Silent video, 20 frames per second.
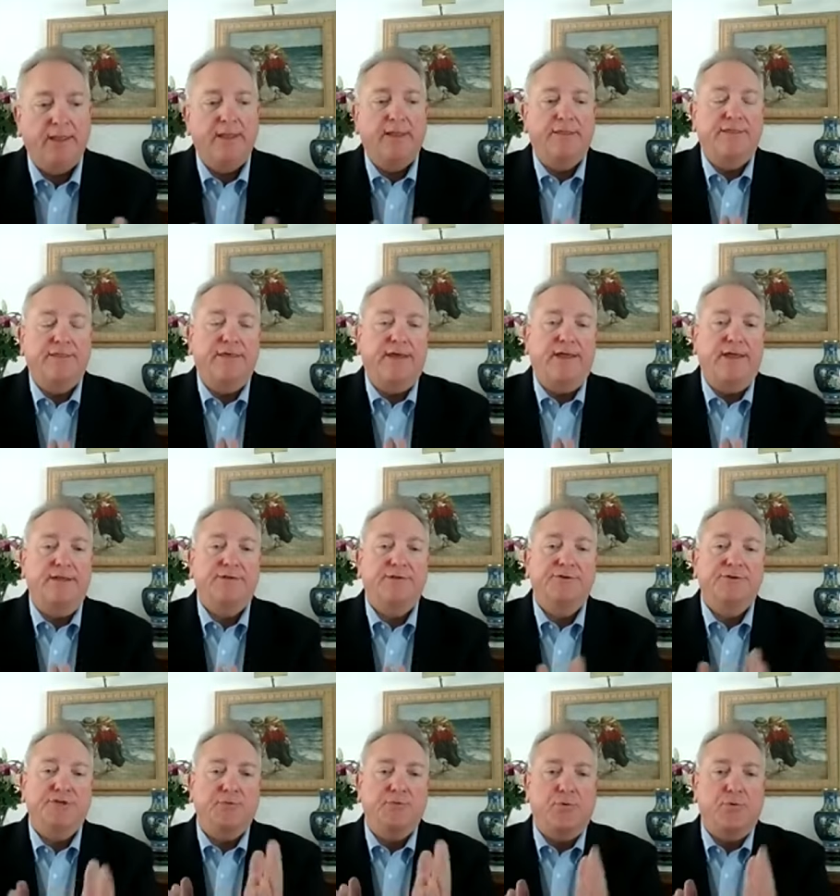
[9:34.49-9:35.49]
Then
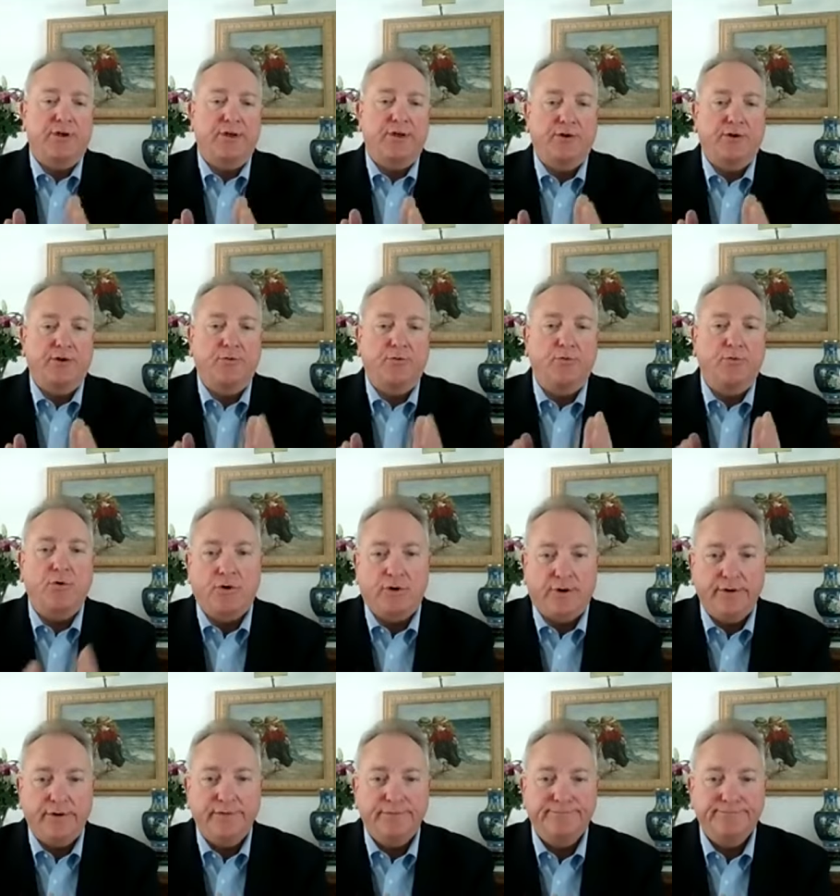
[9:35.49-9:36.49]
she won an
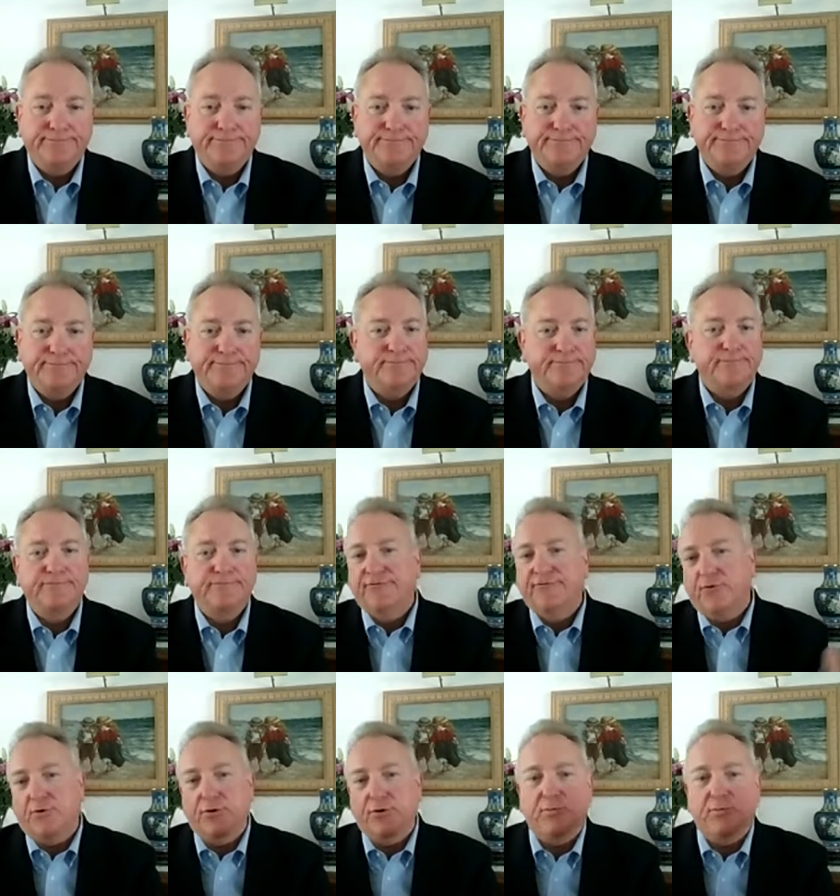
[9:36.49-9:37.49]
award,
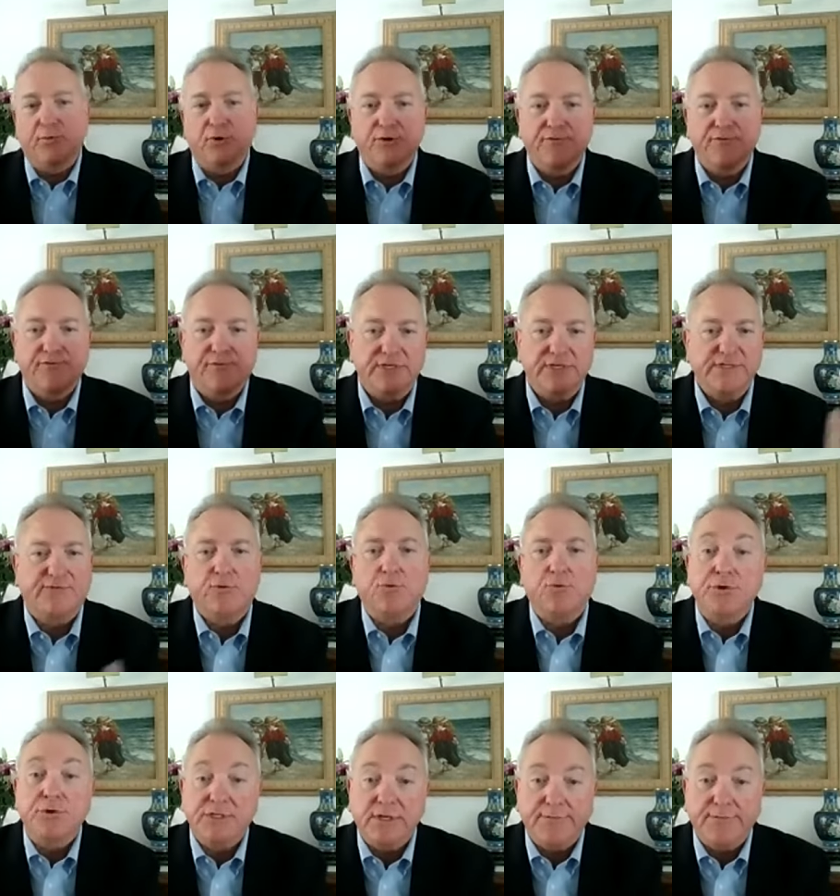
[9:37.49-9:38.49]
Florida Book Festival Award
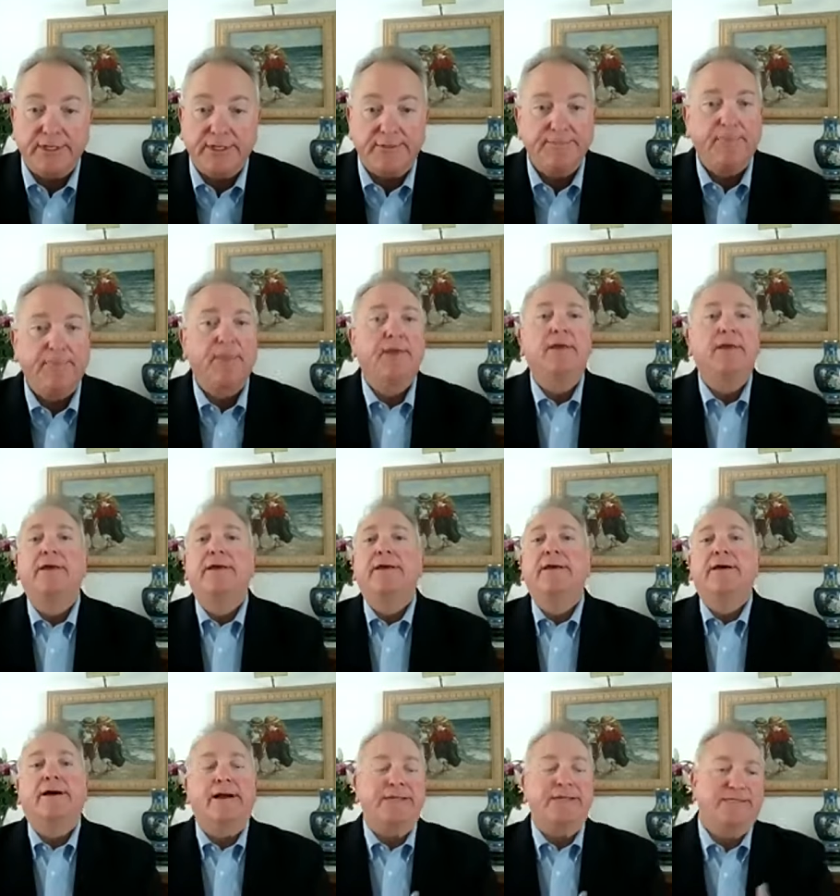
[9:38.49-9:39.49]
or something.
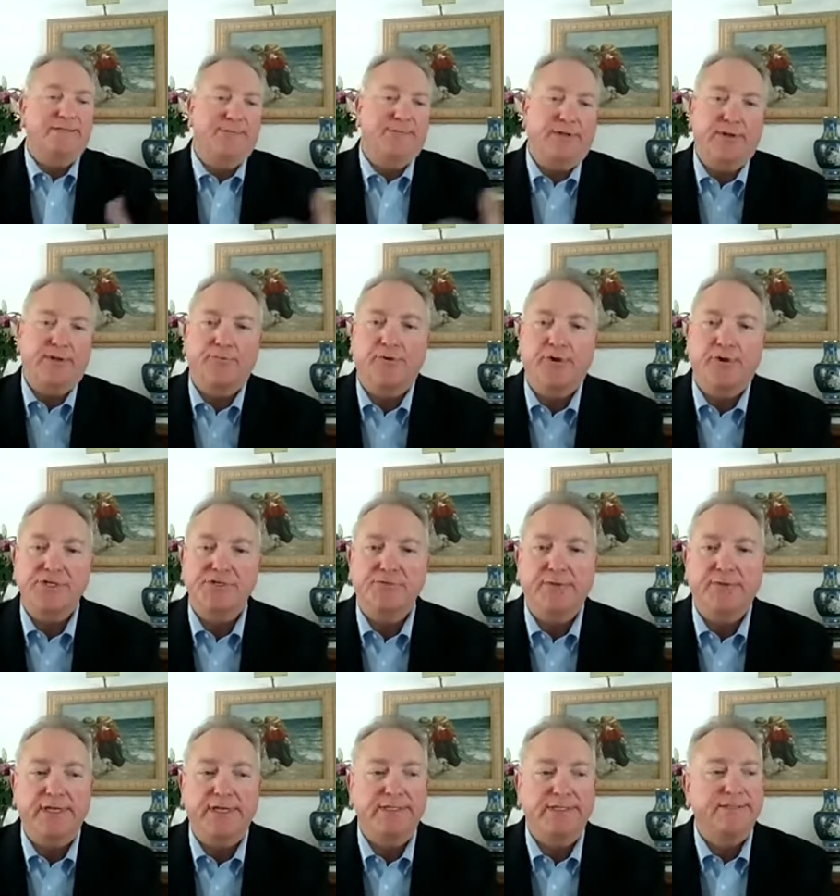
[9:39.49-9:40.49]
I submitted a press
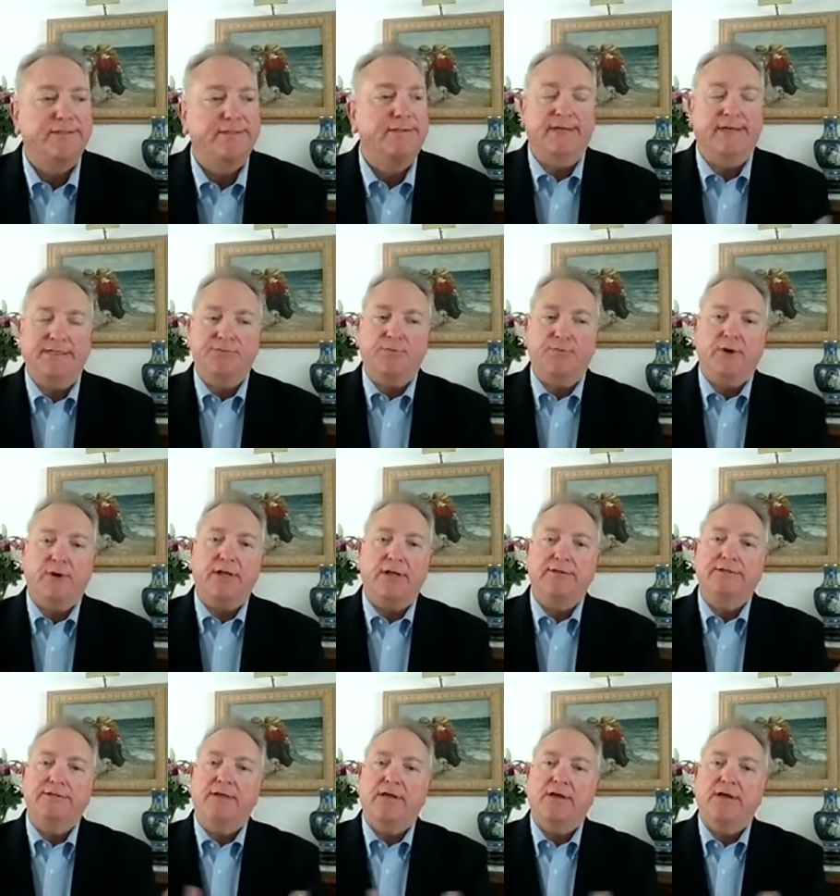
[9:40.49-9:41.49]
release. Guess
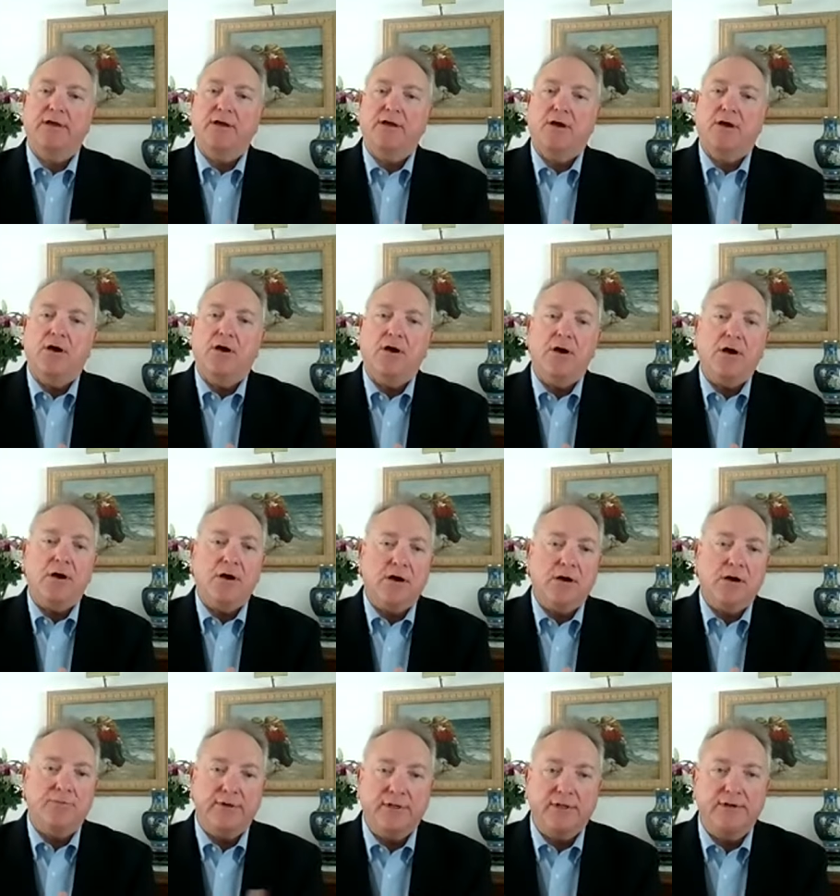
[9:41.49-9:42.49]
what? It's like, oh, we'd
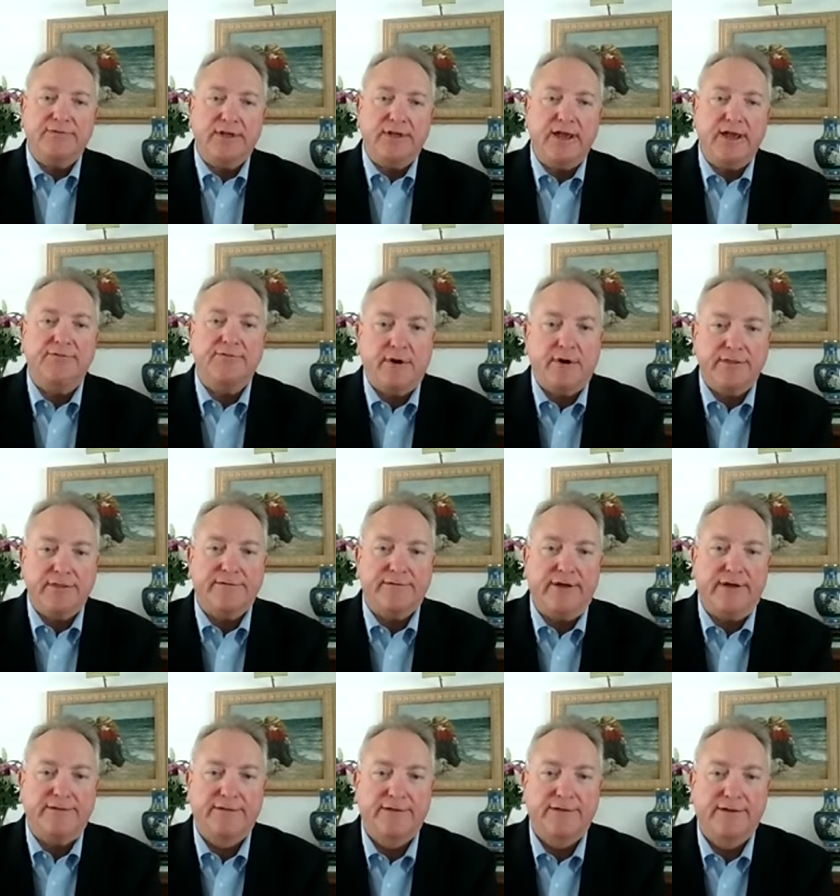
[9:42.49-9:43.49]
love to have your author
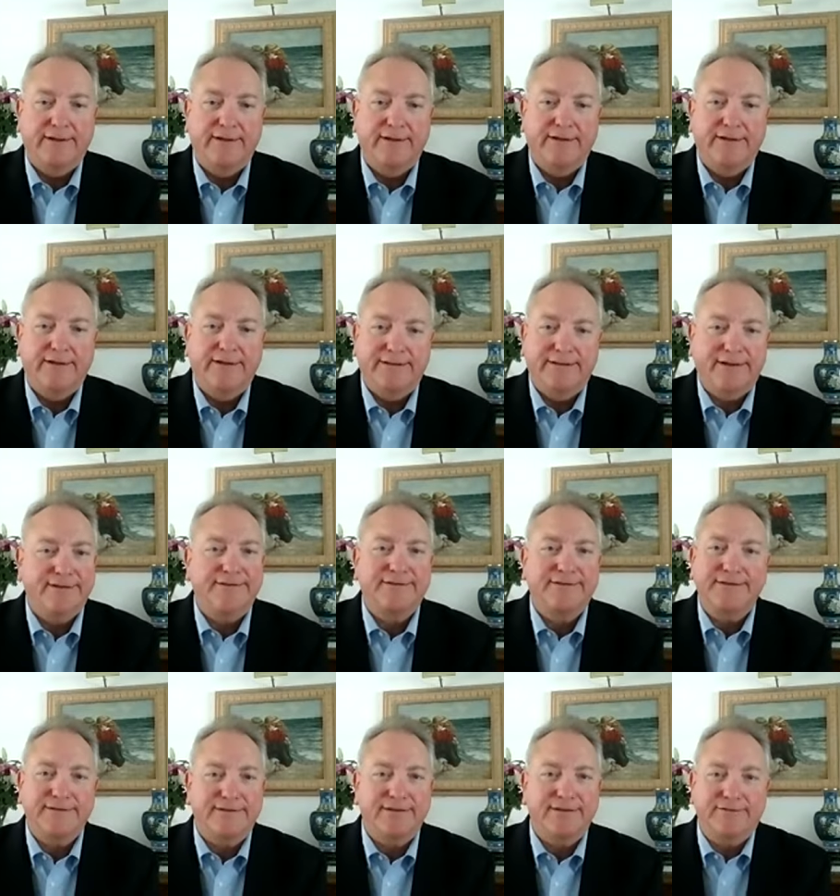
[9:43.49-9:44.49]
on because
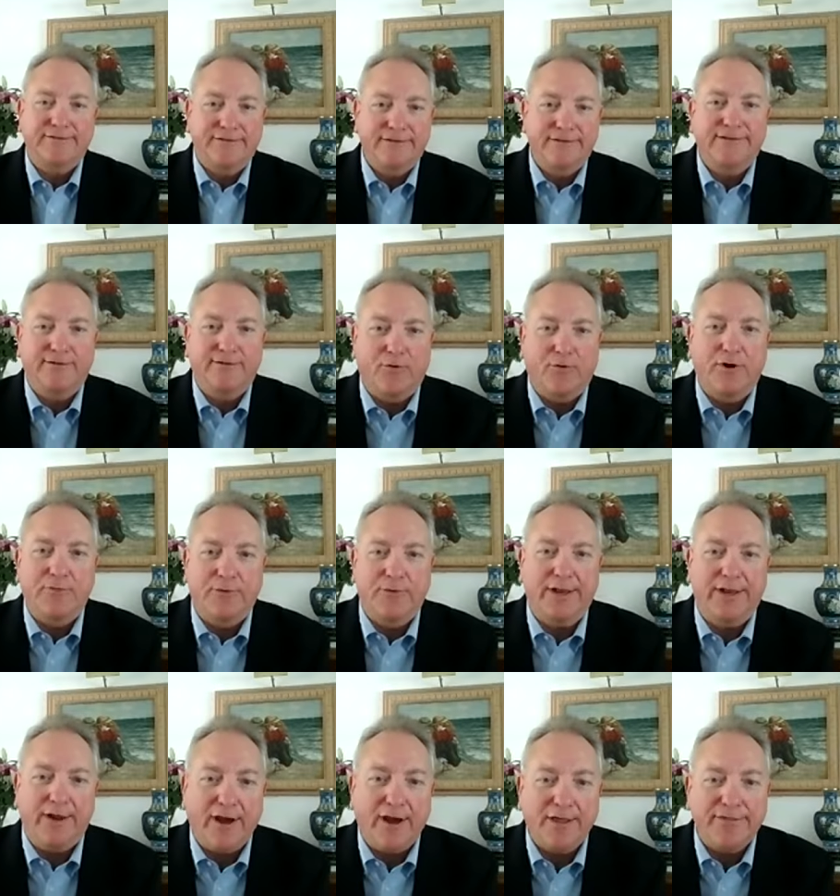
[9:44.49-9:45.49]
she's you know he's an
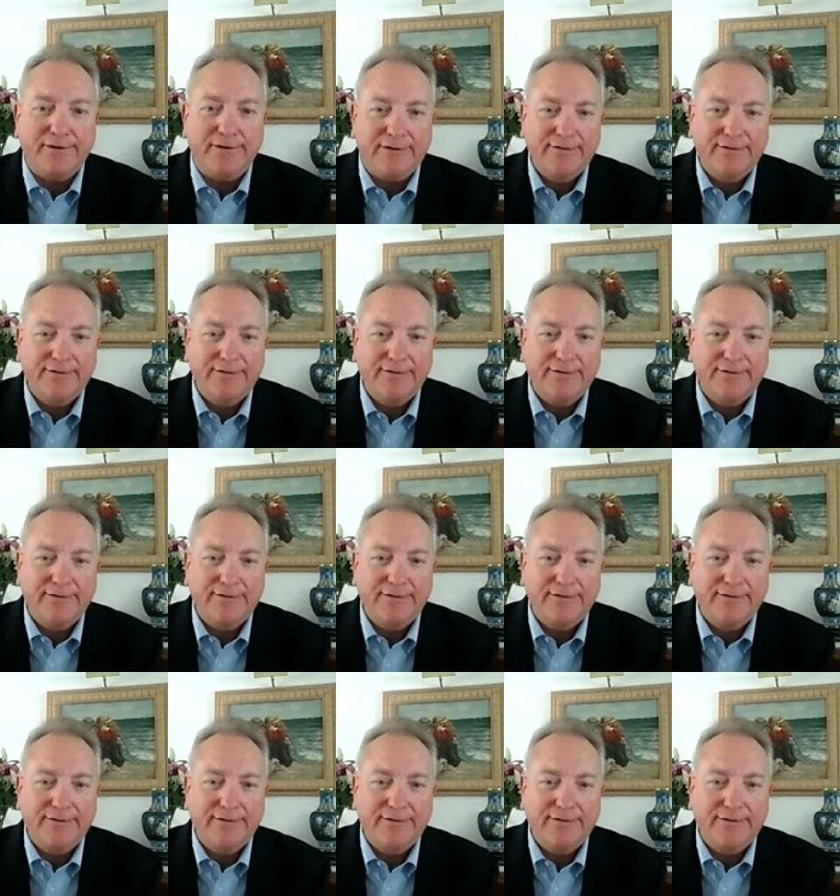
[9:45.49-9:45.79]
award-winning author.